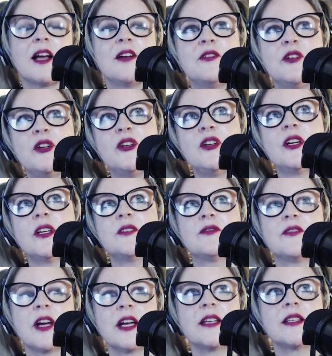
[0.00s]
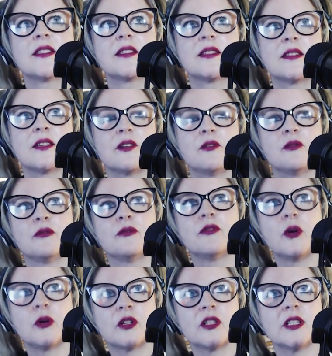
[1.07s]
have you advice
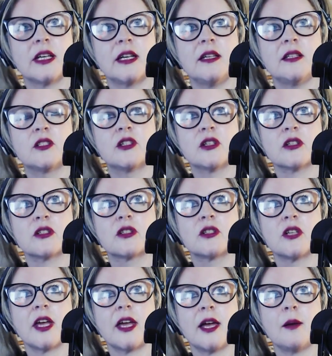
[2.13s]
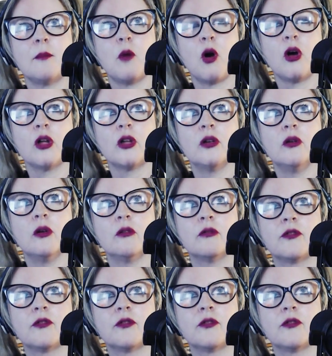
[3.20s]
vocally just on,